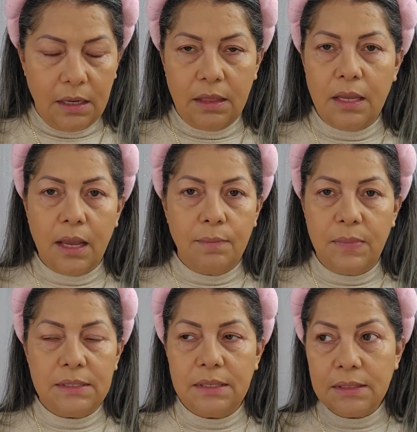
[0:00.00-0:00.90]
I think I'm
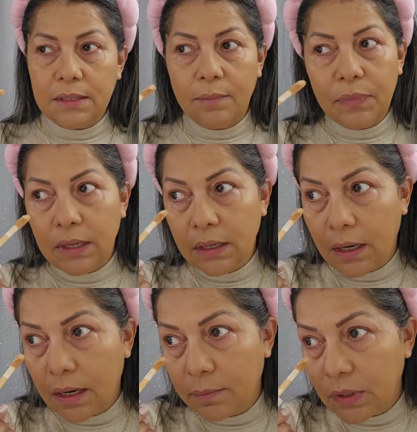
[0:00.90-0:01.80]
missing something.
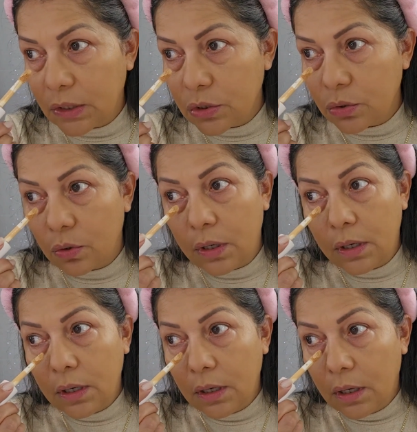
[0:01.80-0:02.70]
I'm not sure.
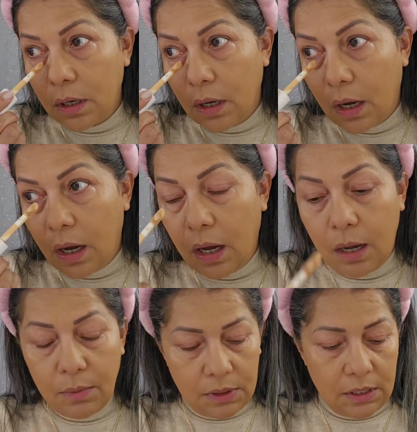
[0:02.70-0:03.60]

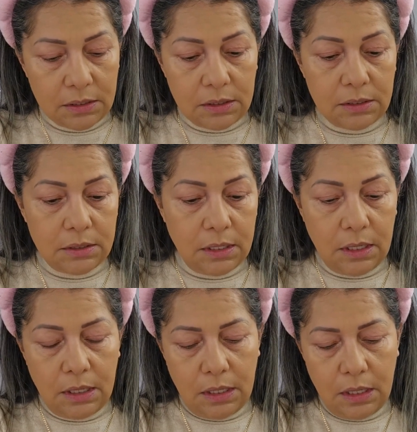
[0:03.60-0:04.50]
This is
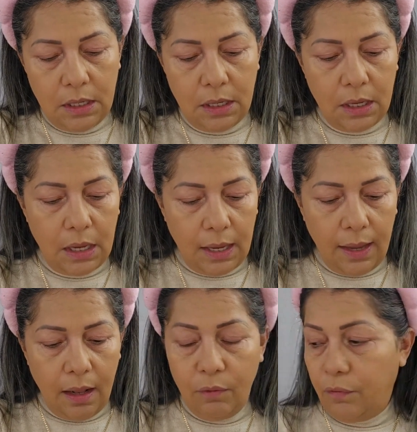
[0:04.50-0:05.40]
the
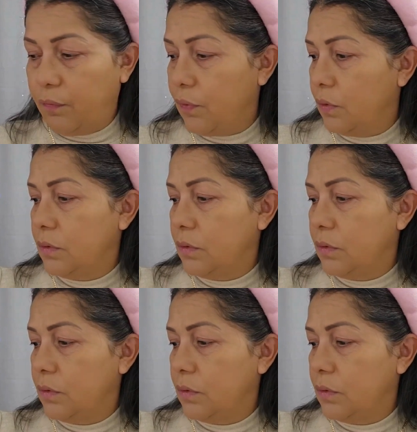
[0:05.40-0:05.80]
e.l.f.